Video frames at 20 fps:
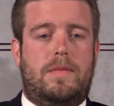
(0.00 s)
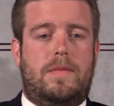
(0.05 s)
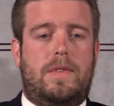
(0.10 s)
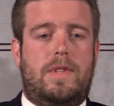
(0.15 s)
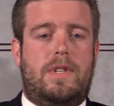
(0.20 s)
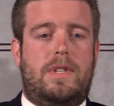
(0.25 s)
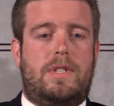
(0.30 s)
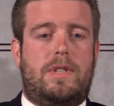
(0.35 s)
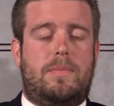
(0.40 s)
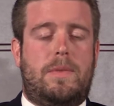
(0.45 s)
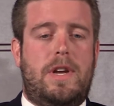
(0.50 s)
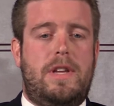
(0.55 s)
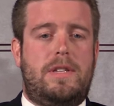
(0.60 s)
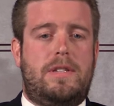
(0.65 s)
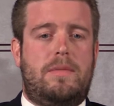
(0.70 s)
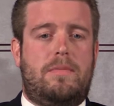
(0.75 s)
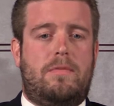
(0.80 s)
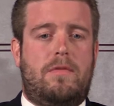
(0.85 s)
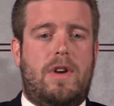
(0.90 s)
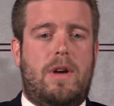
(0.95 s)
Despite
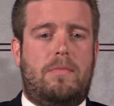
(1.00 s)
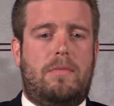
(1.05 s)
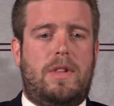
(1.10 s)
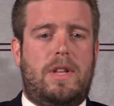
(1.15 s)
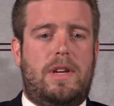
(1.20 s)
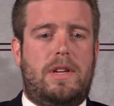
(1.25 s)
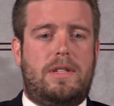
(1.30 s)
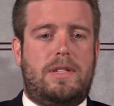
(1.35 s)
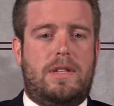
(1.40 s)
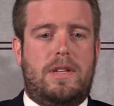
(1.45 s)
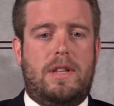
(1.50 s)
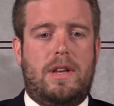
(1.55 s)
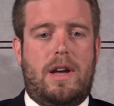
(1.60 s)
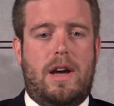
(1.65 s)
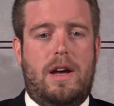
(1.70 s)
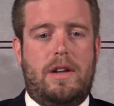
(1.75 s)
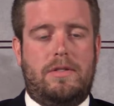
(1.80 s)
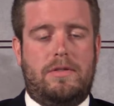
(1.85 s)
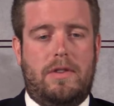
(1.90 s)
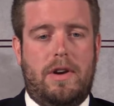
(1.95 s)
some rumblings to the
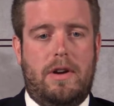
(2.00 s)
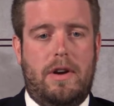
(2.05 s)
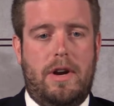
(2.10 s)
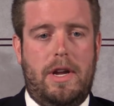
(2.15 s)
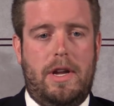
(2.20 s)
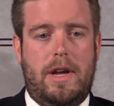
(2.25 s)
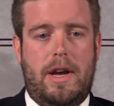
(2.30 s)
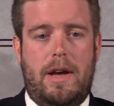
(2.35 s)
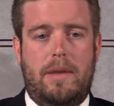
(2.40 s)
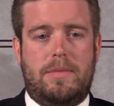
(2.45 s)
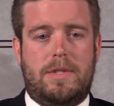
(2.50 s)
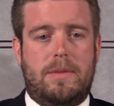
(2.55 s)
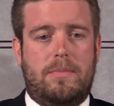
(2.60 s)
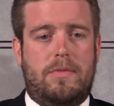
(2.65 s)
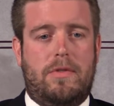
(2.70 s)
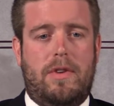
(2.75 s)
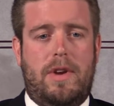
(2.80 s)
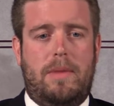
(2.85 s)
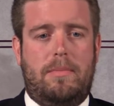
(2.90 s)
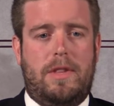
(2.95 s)
contrary, I'm
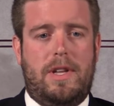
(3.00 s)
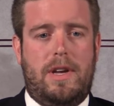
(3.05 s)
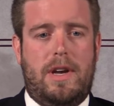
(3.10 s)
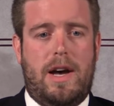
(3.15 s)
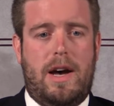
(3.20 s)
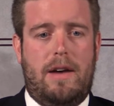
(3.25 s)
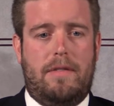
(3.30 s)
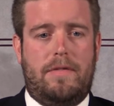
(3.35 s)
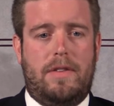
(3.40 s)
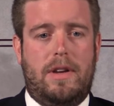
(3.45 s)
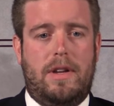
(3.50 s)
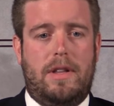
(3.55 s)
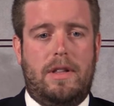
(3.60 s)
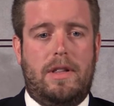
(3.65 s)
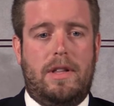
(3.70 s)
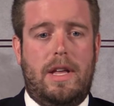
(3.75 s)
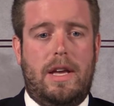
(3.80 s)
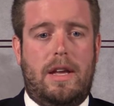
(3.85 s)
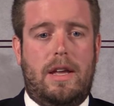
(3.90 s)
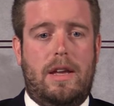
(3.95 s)
supremely confident
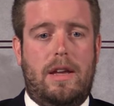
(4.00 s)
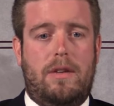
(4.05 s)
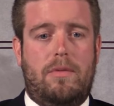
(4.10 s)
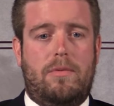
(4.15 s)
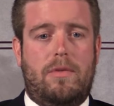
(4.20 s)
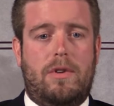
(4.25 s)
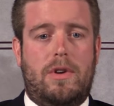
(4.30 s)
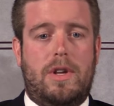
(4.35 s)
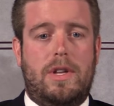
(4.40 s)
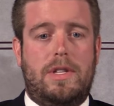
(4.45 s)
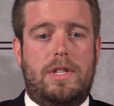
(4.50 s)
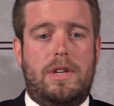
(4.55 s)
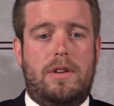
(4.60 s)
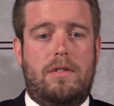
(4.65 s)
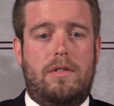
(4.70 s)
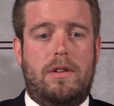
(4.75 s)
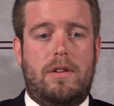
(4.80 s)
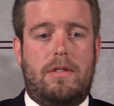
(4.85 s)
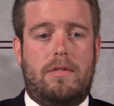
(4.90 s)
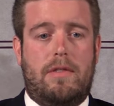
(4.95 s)
that Keene will
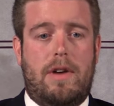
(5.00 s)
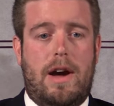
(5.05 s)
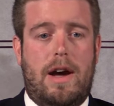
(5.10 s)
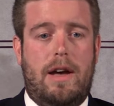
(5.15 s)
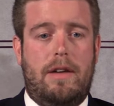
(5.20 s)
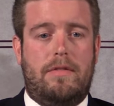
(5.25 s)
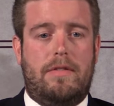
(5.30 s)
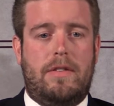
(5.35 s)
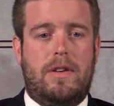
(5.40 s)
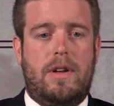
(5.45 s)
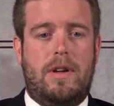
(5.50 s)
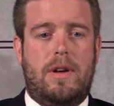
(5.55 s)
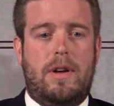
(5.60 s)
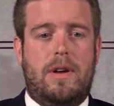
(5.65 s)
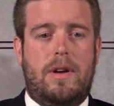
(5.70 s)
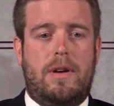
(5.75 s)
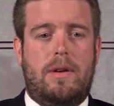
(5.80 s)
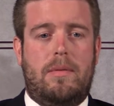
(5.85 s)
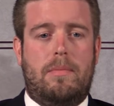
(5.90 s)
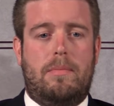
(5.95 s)
continue to thrive,
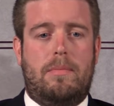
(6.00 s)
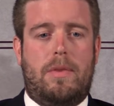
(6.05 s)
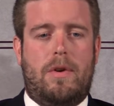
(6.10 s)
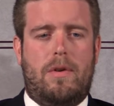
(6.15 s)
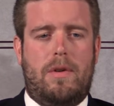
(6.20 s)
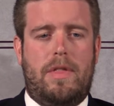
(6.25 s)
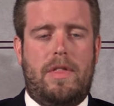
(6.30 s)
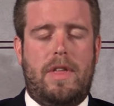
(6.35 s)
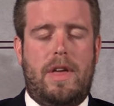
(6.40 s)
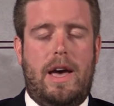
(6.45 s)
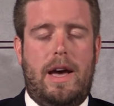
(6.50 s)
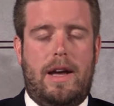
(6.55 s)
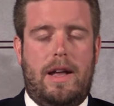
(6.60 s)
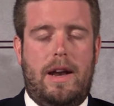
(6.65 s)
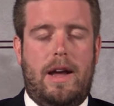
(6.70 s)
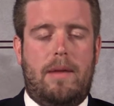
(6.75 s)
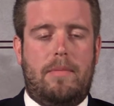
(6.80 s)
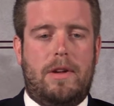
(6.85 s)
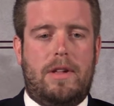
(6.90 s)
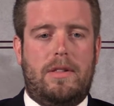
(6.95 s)
both
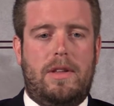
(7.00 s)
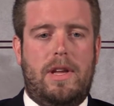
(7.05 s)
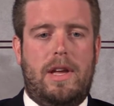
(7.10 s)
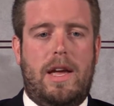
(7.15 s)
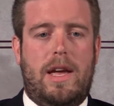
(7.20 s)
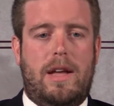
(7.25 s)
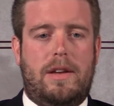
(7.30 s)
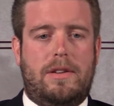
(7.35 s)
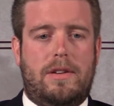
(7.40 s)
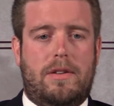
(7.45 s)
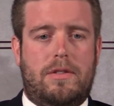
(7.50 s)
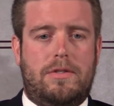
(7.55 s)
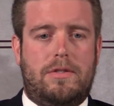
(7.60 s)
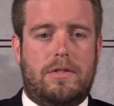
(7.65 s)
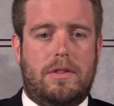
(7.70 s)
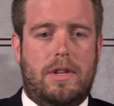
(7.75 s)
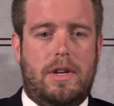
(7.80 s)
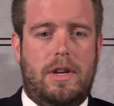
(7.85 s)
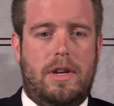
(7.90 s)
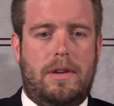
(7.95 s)
economically and
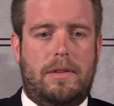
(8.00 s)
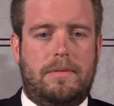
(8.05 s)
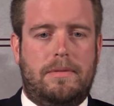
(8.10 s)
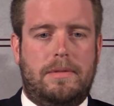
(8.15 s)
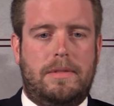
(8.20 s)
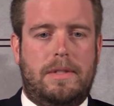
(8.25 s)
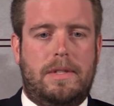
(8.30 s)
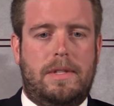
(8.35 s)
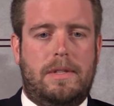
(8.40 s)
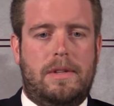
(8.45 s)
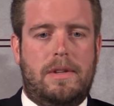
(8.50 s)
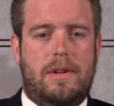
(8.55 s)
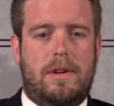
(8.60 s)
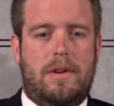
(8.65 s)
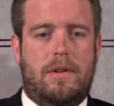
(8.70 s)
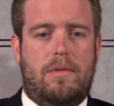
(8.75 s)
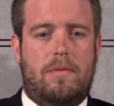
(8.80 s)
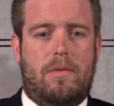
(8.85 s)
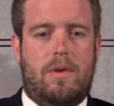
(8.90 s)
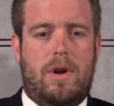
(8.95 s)
culturally.
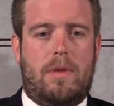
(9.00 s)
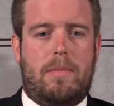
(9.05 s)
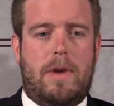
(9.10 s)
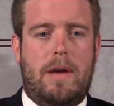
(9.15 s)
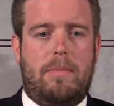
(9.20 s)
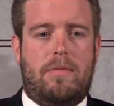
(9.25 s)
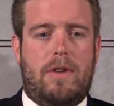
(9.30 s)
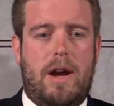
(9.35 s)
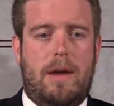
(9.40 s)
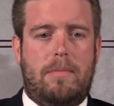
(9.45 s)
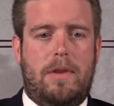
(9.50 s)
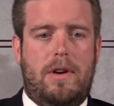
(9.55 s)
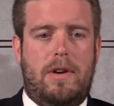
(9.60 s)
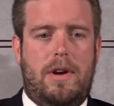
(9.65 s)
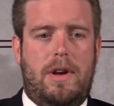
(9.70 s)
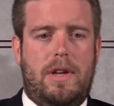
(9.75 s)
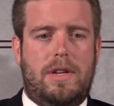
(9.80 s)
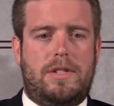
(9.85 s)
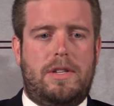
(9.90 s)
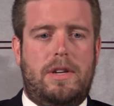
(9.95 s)
One of my primary
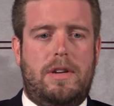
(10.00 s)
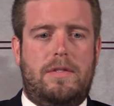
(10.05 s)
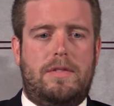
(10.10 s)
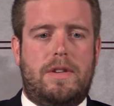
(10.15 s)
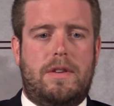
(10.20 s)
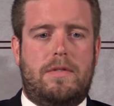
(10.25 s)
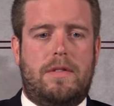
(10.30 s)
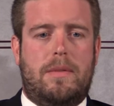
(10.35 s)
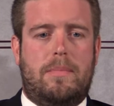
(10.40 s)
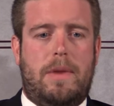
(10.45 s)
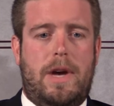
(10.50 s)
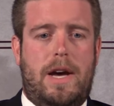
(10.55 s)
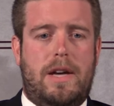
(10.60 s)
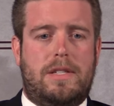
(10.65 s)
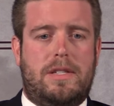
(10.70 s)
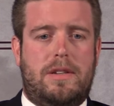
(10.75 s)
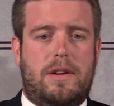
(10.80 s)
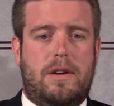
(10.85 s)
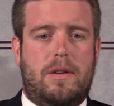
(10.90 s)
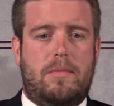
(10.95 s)
initiatives over the
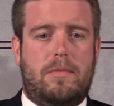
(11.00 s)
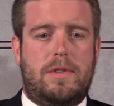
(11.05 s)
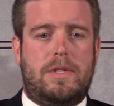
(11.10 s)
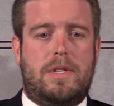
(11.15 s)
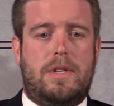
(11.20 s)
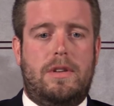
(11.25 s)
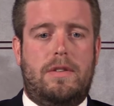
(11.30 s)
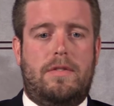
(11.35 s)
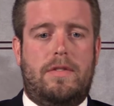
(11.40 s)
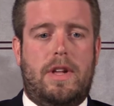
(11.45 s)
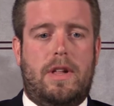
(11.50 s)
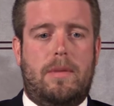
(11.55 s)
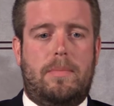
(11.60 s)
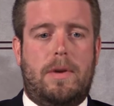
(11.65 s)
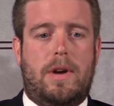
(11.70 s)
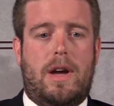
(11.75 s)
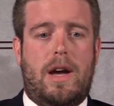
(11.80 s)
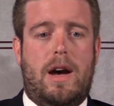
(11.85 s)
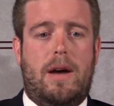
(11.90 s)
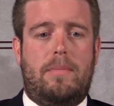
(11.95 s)
past term was to develop
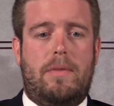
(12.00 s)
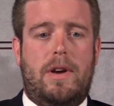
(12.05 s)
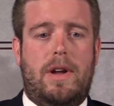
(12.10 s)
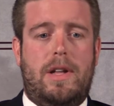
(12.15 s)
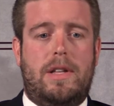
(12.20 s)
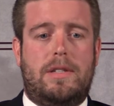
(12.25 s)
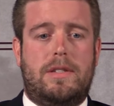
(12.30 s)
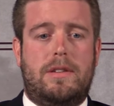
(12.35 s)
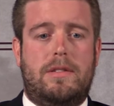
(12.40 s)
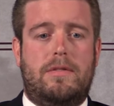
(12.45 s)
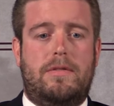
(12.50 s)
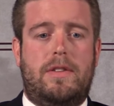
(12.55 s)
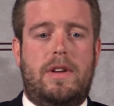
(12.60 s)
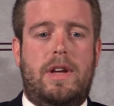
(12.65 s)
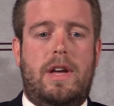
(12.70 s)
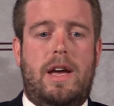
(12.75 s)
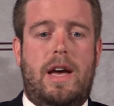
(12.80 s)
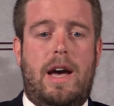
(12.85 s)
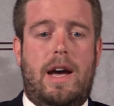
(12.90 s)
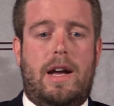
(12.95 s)
a comprehensive
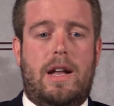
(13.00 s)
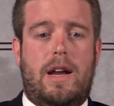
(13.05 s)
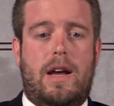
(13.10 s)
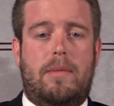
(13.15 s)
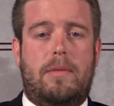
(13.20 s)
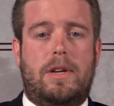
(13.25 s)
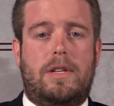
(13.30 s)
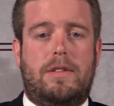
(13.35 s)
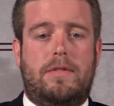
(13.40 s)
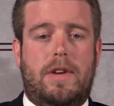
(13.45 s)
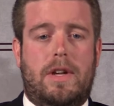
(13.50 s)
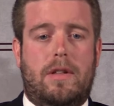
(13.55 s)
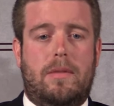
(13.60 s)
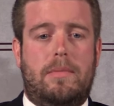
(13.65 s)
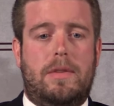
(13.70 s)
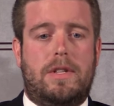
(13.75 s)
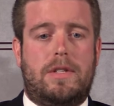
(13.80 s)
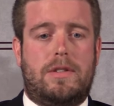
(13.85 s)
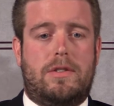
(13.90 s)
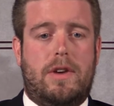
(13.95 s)
economic
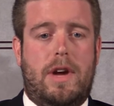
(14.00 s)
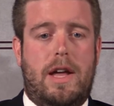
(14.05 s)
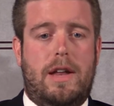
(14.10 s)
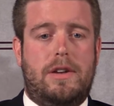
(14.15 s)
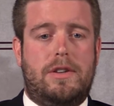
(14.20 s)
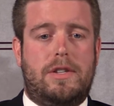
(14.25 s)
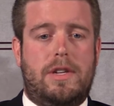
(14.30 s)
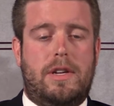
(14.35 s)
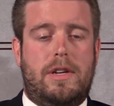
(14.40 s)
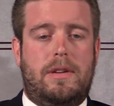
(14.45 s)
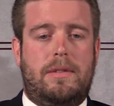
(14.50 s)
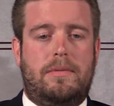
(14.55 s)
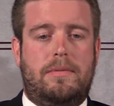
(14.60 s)
development strategy.